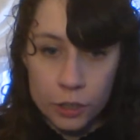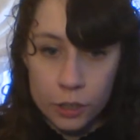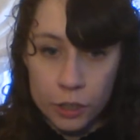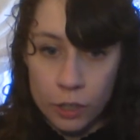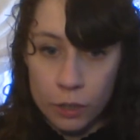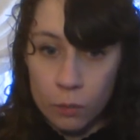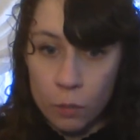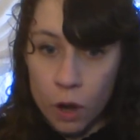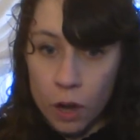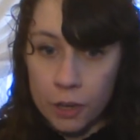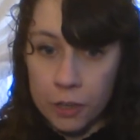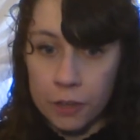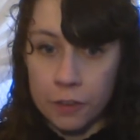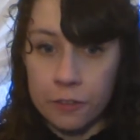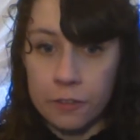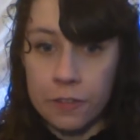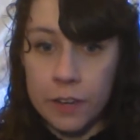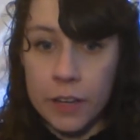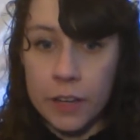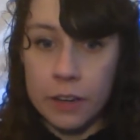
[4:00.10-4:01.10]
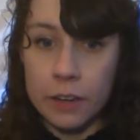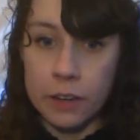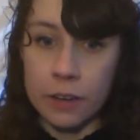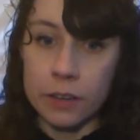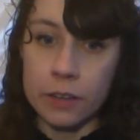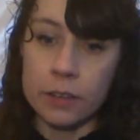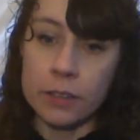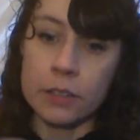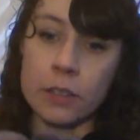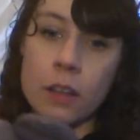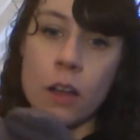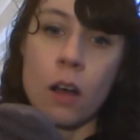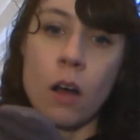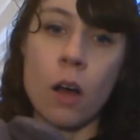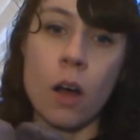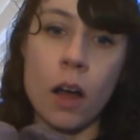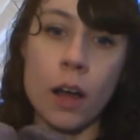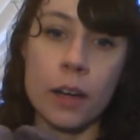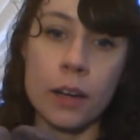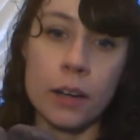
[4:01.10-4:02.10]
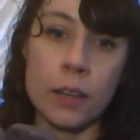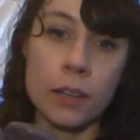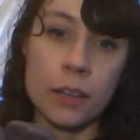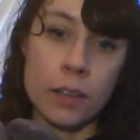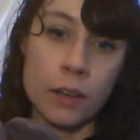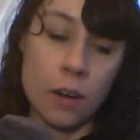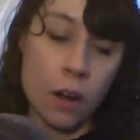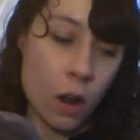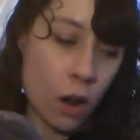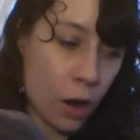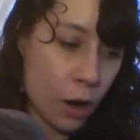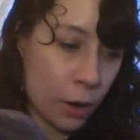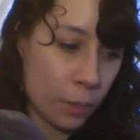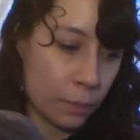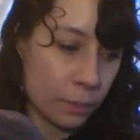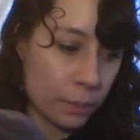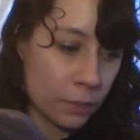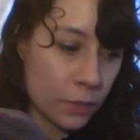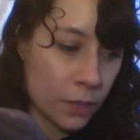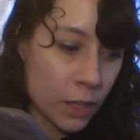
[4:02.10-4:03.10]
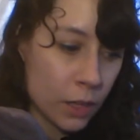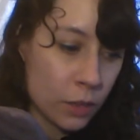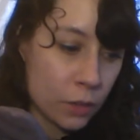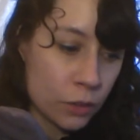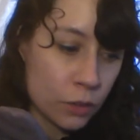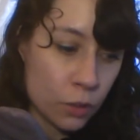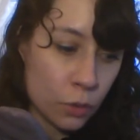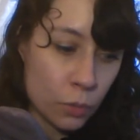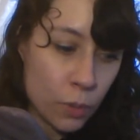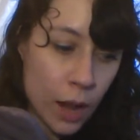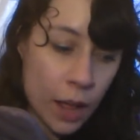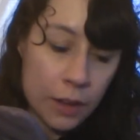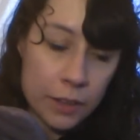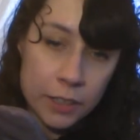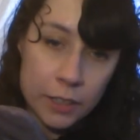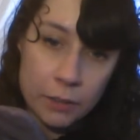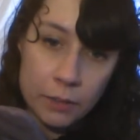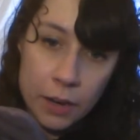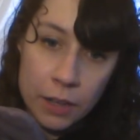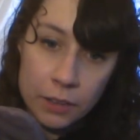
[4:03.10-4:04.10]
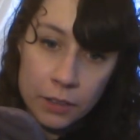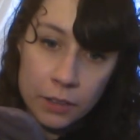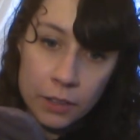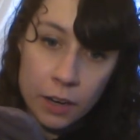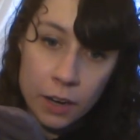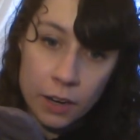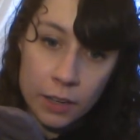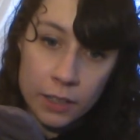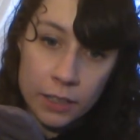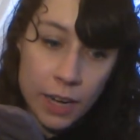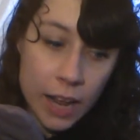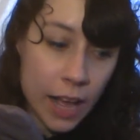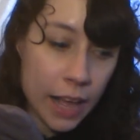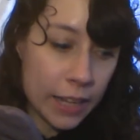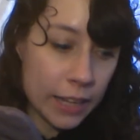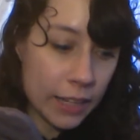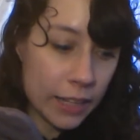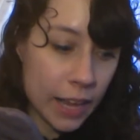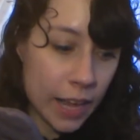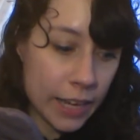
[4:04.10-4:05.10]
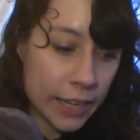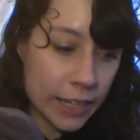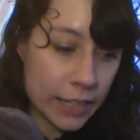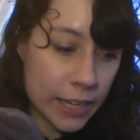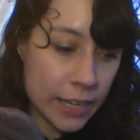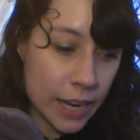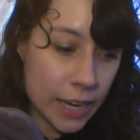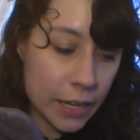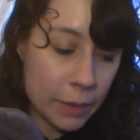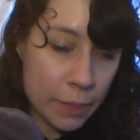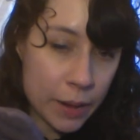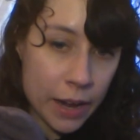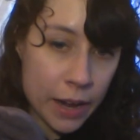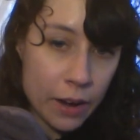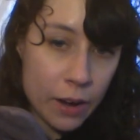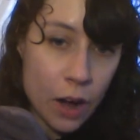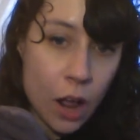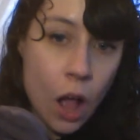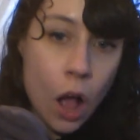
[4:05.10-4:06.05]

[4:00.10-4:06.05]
you can walk your fingers on their arm. So round and round the garden like a teddy bear.